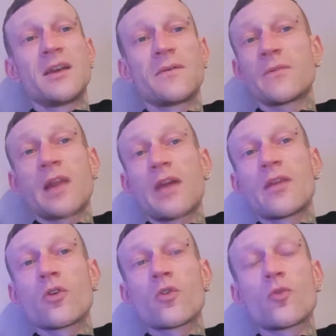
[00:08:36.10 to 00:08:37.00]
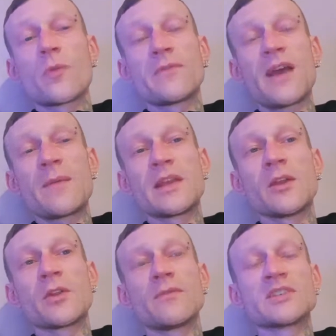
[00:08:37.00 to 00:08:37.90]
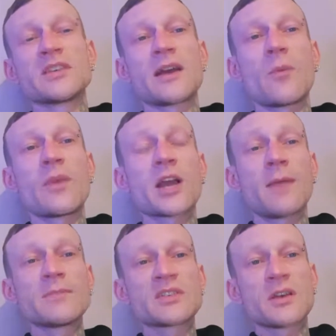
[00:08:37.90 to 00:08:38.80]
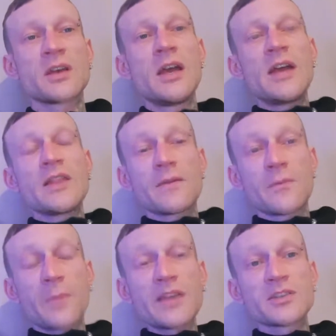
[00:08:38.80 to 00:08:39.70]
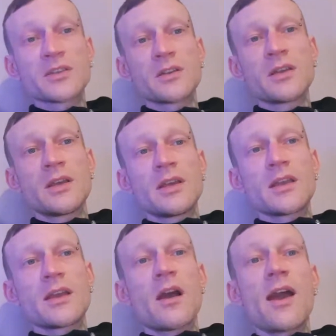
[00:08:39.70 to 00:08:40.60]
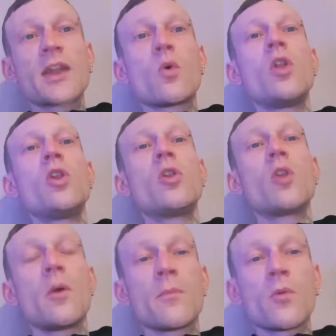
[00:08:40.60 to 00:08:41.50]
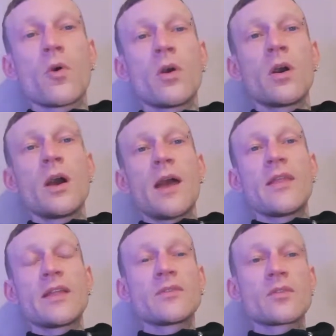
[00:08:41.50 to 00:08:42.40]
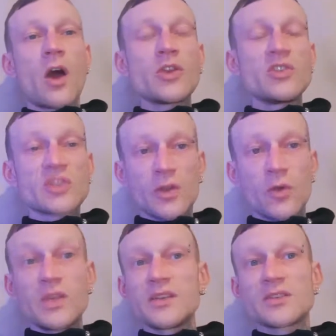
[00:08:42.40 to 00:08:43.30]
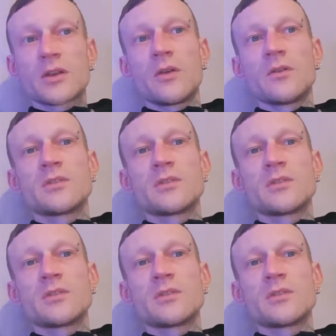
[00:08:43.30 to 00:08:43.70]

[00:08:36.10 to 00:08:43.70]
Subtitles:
like they're all my family, and obviously like when it comes to the information, yeah, I know a lot more than I used to know years ago.